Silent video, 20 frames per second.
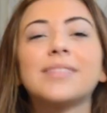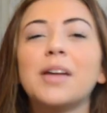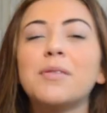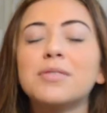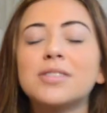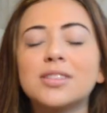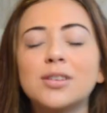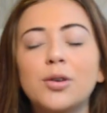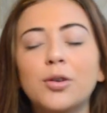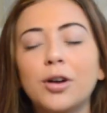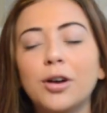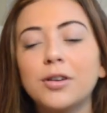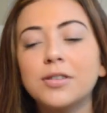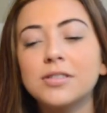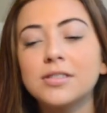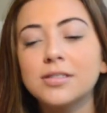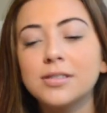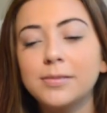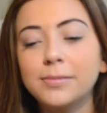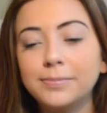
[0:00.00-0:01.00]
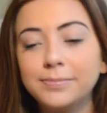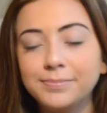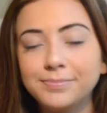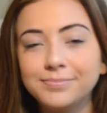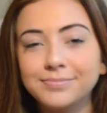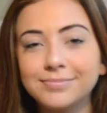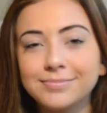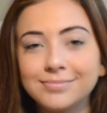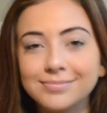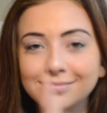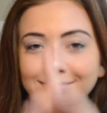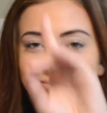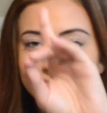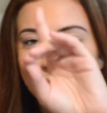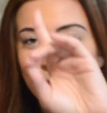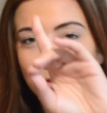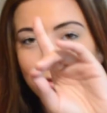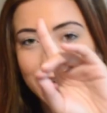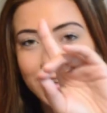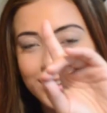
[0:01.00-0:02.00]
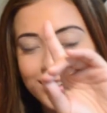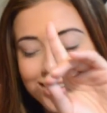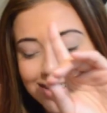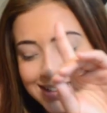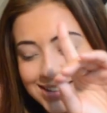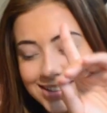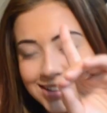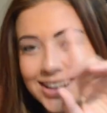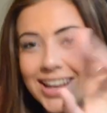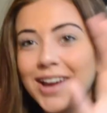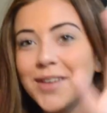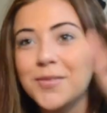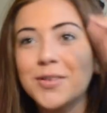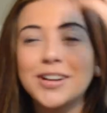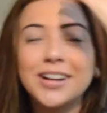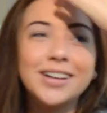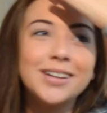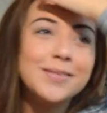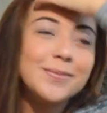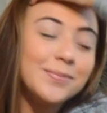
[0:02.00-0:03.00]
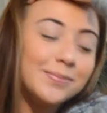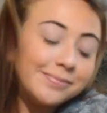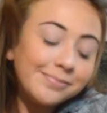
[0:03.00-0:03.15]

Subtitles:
That was so gross. Hold on. Okay, we're good.